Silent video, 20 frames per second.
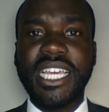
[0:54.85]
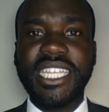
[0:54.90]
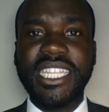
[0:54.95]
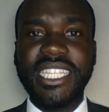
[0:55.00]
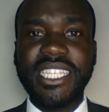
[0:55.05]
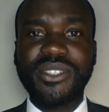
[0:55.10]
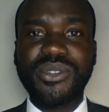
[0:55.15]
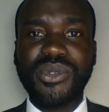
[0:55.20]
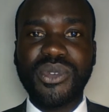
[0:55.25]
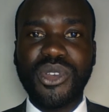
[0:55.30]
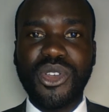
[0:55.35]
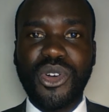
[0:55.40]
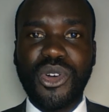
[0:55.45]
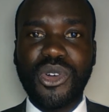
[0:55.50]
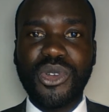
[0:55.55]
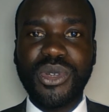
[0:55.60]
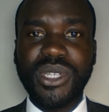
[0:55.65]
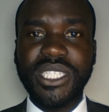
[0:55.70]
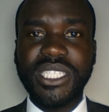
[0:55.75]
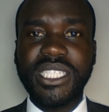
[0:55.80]
this will
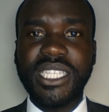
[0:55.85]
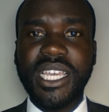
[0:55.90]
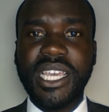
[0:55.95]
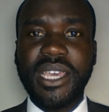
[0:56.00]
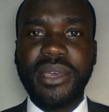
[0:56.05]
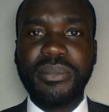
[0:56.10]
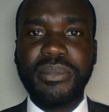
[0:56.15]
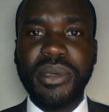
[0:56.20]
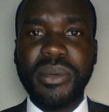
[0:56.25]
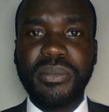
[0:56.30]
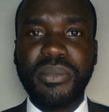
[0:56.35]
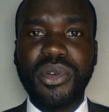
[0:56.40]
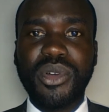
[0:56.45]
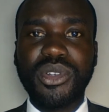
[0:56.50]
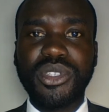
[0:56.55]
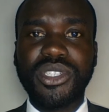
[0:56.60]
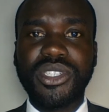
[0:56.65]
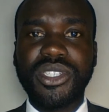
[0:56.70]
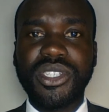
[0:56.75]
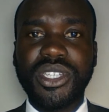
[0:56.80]
always be
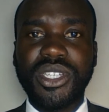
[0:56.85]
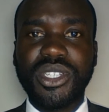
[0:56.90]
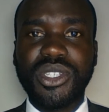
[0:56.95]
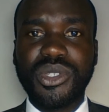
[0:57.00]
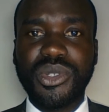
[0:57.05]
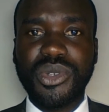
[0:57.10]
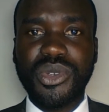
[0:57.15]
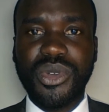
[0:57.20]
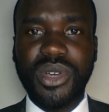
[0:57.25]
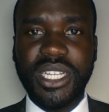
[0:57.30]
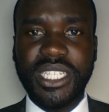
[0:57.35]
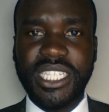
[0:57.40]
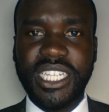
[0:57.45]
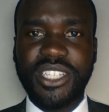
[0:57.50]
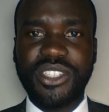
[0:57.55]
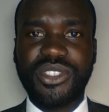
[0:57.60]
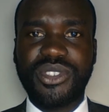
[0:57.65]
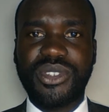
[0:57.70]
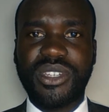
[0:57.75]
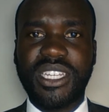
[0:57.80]
brought to your
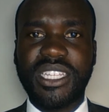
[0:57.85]
attention.